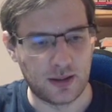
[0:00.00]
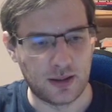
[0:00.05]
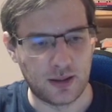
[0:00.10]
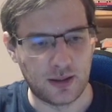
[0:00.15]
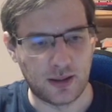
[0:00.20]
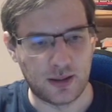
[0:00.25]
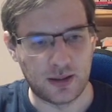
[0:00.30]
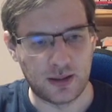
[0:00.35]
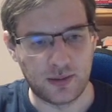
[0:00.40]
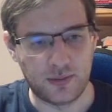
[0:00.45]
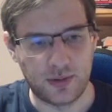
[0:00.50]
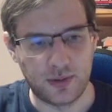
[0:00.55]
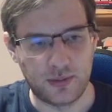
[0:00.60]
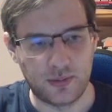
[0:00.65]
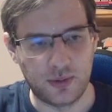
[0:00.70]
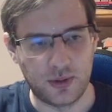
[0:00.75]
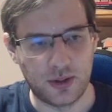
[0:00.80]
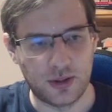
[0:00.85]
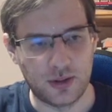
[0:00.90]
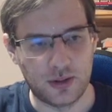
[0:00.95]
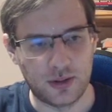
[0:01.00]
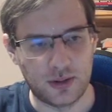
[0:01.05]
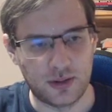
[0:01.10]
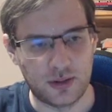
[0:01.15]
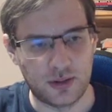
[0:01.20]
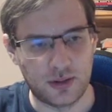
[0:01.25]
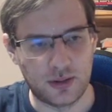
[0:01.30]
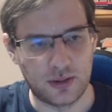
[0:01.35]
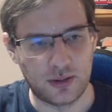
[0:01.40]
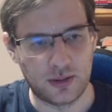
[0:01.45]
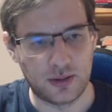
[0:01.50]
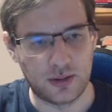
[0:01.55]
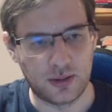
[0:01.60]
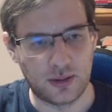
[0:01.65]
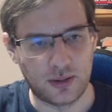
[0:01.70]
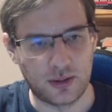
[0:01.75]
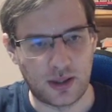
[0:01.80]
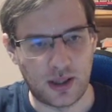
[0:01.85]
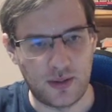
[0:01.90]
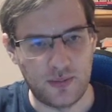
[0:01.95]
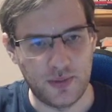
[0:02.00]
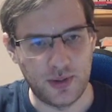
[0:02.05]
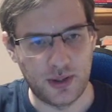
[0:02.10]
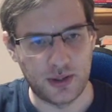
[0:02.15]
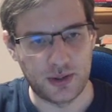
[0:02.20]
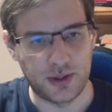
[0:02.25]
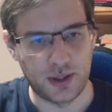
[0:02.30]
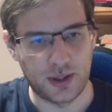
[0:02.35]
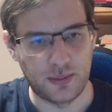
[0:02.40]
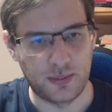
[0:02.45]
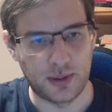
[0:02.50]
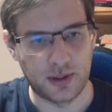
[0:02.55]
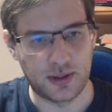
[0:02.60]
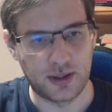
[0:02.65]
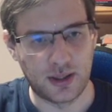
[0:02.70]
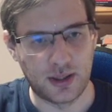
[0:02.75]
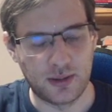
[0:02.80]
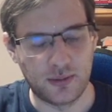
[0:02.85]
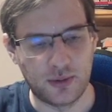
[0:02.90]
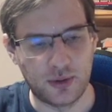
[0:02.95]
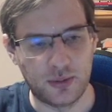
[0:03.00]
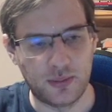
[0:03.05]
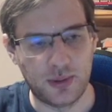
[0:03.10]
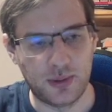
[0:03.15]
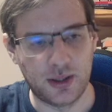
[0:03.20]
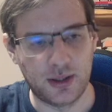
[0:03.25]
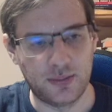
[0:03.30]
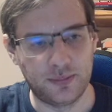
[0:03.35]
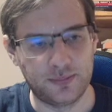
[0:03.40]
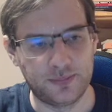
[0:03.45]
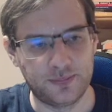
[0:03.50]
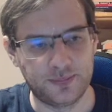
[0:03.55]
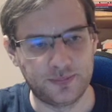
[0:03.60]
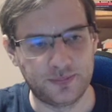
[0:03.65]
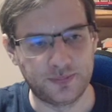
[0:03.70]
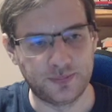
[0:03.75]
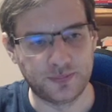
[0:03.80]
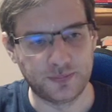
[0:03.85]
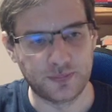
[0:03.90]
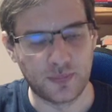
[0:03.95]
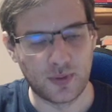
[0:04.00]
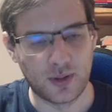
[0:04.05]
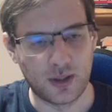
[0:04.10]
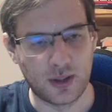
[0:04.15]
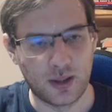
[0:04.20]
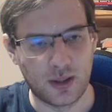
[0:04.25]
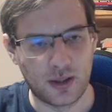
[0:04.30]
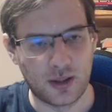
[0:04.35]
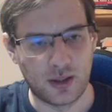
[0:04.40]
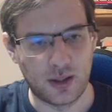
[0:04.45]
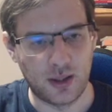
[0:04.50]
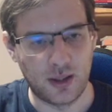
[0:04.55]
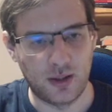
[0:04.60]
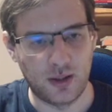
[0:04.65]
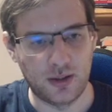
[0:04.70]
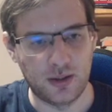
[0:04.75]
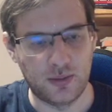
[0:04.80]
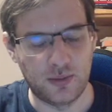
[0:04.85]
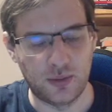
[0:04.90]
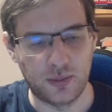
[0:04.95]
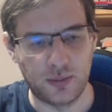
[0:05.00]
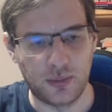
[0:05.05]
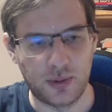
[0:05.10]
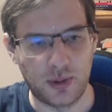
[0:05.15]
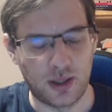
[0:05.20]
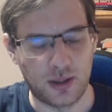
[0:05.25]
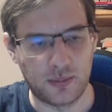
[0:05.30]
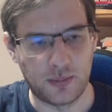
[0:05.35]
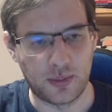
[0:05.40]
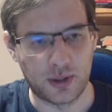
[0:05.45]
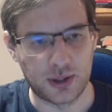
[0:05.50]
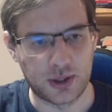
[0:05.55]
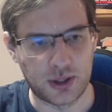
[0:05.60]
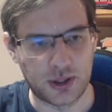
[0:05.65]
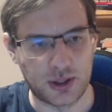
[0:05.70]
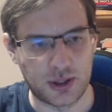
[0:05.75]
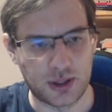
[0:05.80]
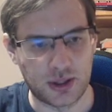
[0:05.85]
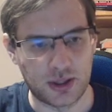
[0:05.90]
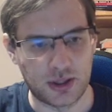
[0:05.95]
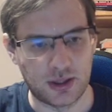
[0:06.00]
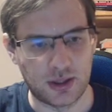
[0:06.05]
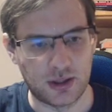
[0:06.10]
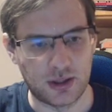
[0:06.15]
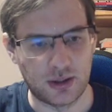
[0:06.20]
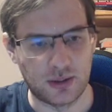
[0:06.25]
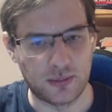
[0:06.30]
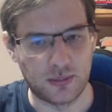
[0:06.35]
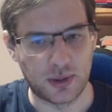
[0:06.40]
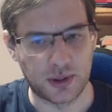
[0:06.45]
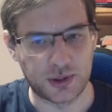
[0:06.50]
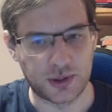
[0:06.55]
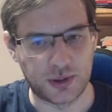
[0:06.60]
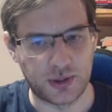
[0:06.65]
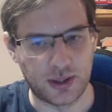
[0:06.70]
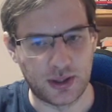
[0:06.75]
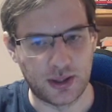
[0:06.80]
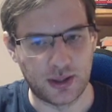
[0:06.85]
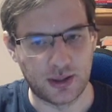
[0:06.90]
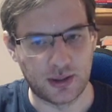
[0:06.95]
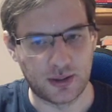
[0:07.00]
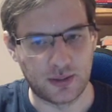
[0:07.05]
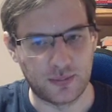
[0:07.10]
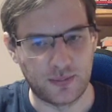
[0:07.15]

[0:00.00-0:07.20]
And if it would not come with a check, but king would be here, it would be like much trickier.